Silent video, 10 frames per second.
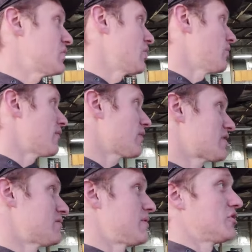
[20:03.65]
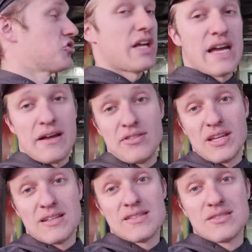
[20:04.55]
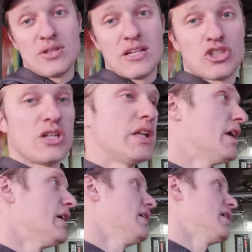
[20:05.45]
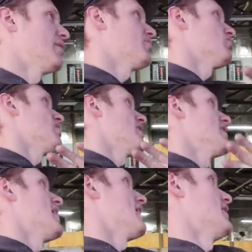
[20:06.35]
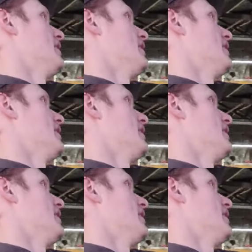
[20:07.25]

So I've got some inch and a half thick insulation, and I'm going to lay that